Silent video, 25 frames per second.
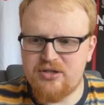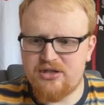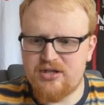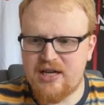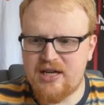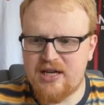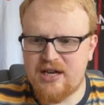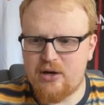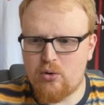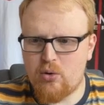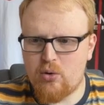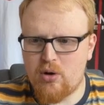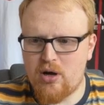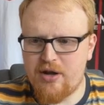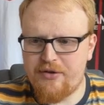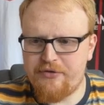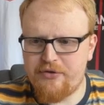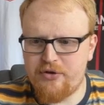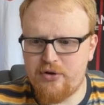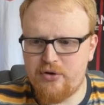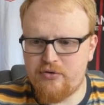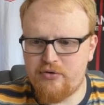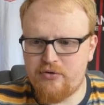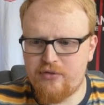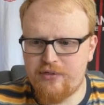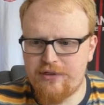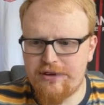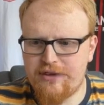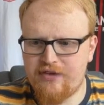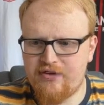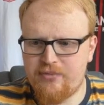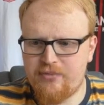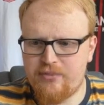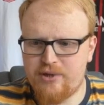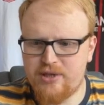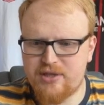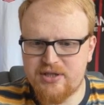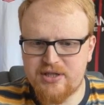Now, quite a few of them have
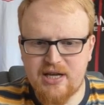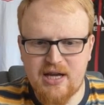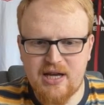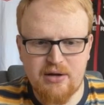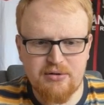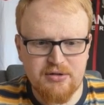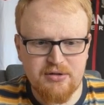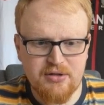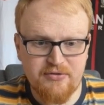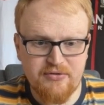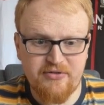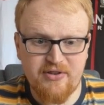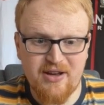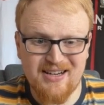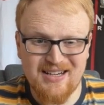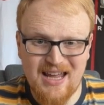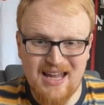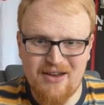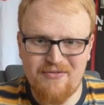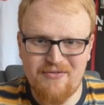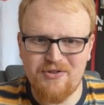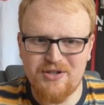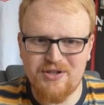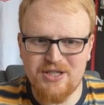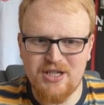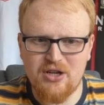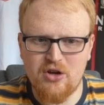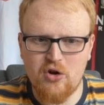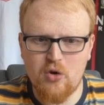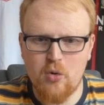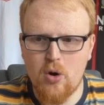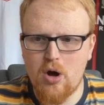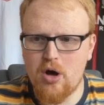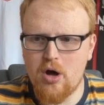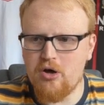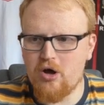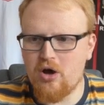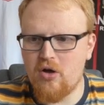been scouted. In fact, every single
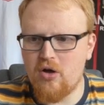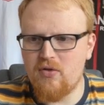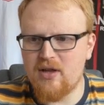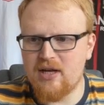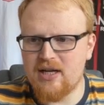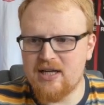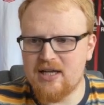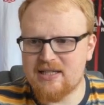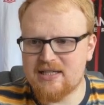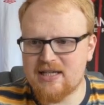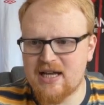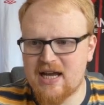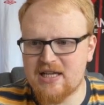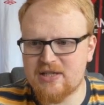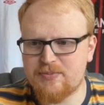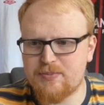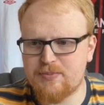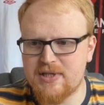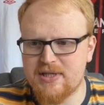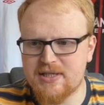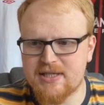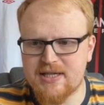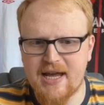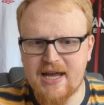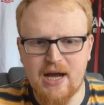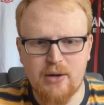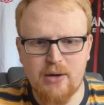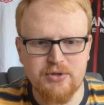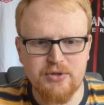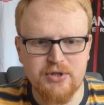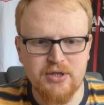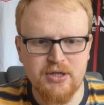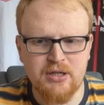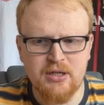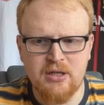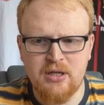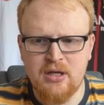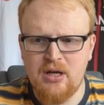one on the list has been
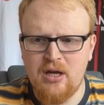scouted.